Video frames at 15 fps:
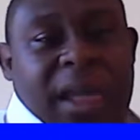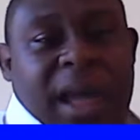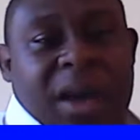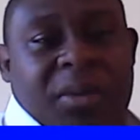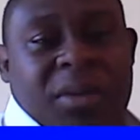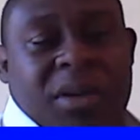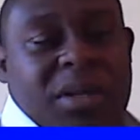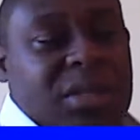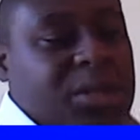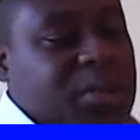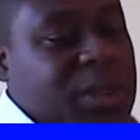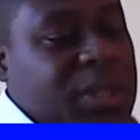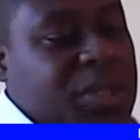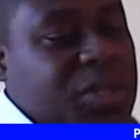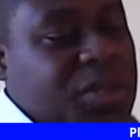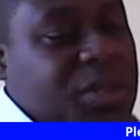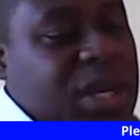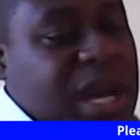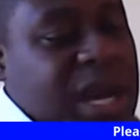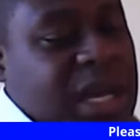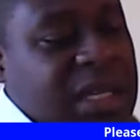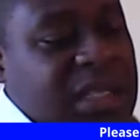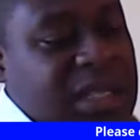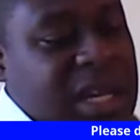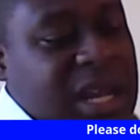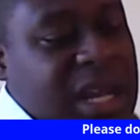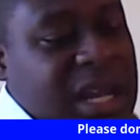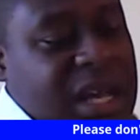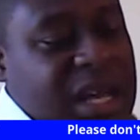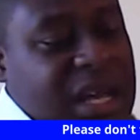I will speak to you guys.
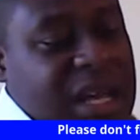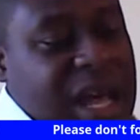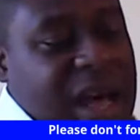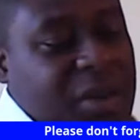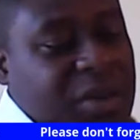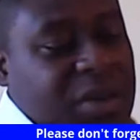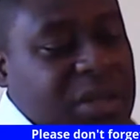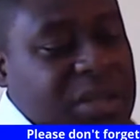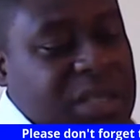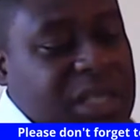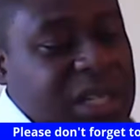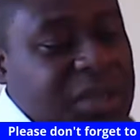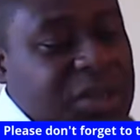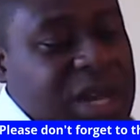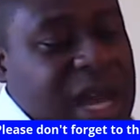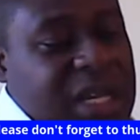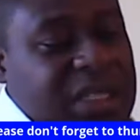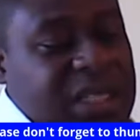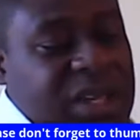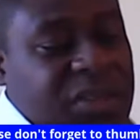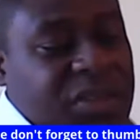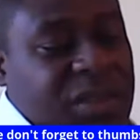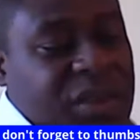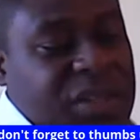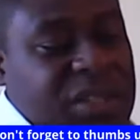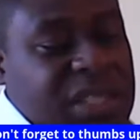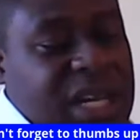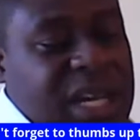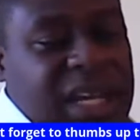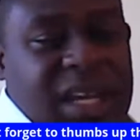I will see you guys on
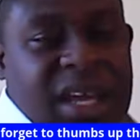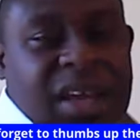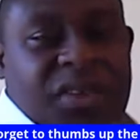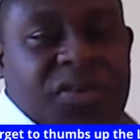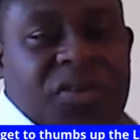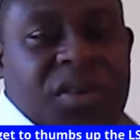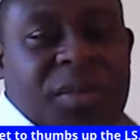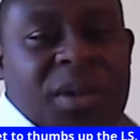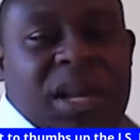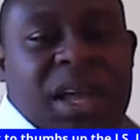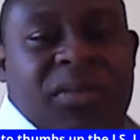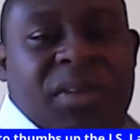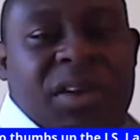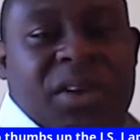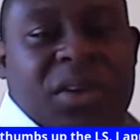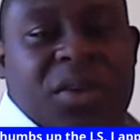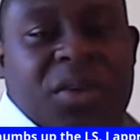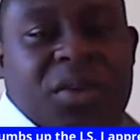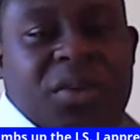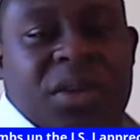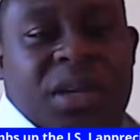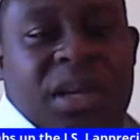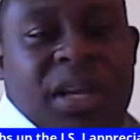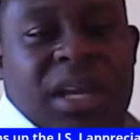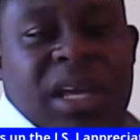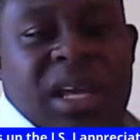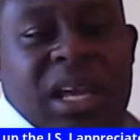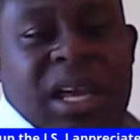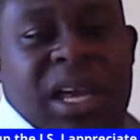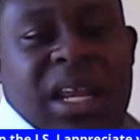Thursday from 11 to noon.
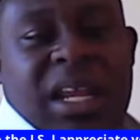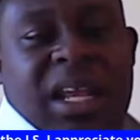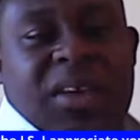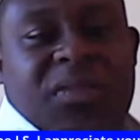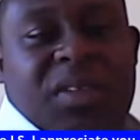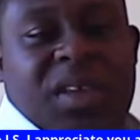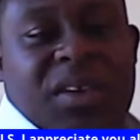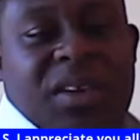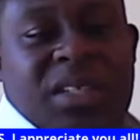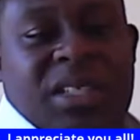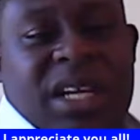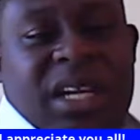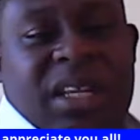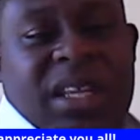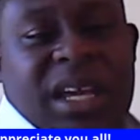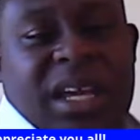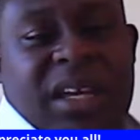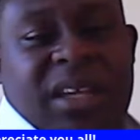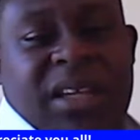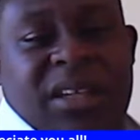And if there is anything,